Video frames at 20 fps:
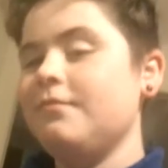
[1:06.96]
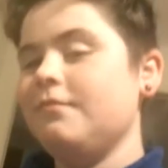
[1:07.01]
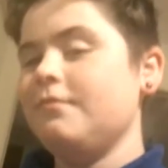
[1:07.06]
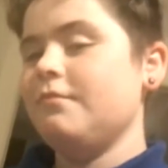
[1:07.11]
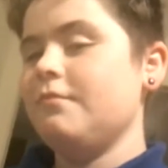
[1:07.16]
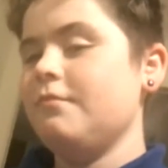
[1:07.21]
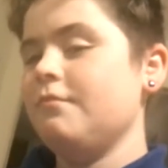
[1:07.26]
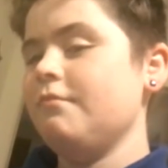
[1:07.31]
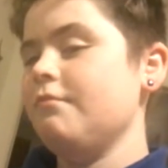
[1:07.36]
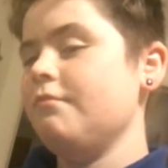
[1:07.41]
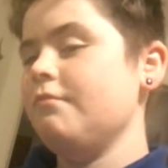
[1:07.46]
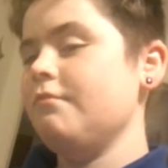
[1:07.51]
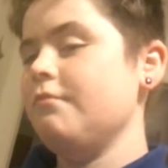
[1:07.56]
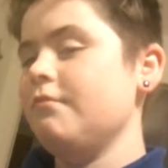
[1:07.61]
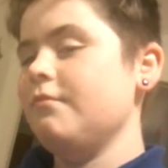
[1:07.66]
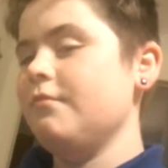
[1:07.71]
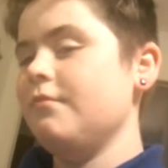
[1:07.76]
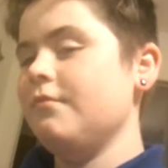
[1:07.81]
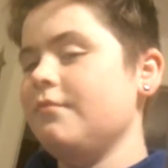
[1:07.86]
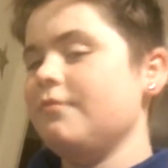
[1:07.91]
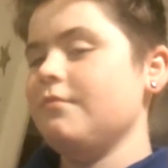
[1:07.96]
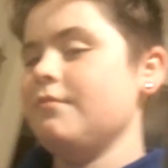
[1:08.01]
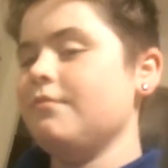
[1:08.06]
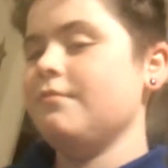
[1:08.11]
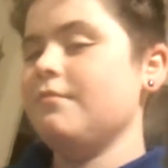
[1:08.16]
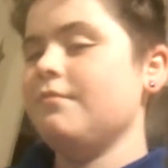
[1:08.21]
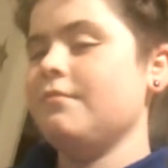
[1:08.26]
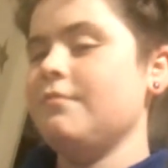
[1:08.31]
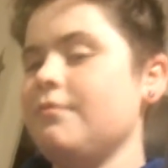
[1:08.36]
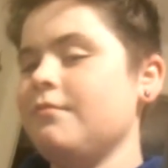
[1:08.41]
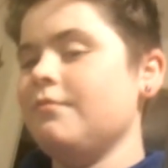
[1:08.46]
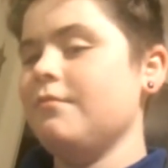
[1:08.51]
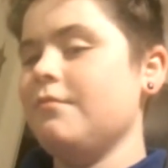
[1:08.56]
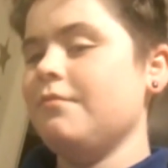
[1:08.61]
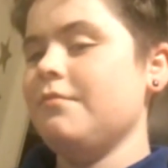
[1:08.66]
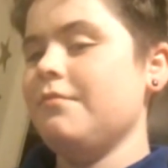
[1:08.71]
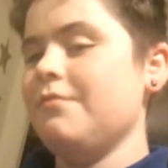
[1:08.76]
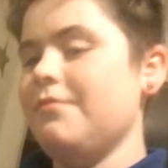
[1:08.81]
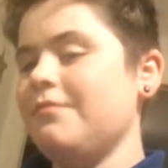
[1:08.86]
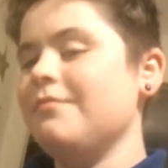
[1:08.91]

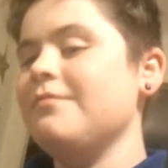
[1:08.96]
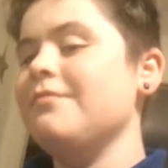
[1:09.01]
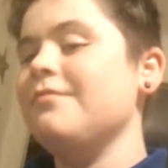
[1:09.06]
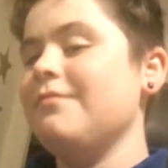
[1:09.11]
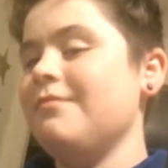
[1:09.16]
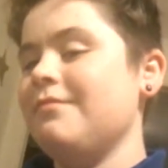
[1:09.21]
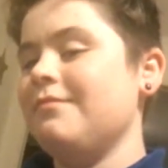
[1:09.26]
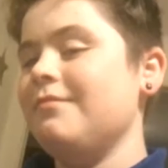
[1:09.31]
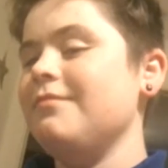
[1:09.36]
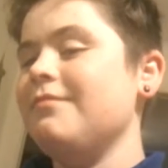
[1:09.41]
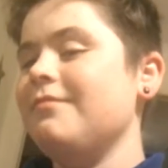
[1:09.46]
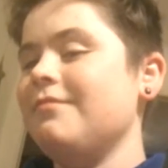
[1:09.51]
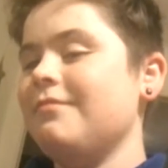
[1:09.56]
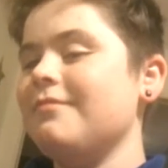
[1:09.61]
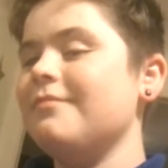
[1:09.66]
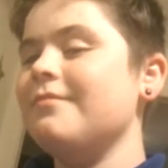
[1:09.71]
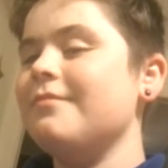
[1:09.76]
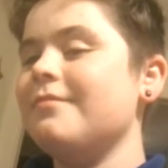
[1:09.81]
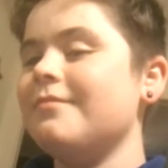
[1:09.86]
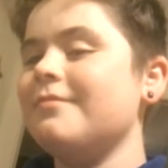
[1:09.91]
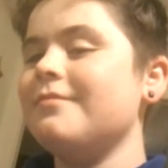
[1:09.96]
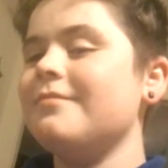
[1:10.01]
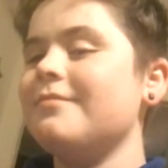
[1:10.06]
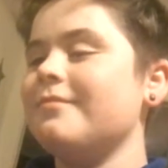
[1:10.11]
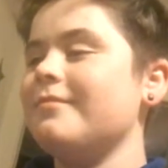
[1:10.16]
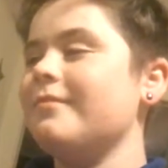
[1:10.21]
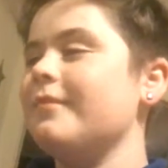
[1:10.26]
No one is speaking in this clip.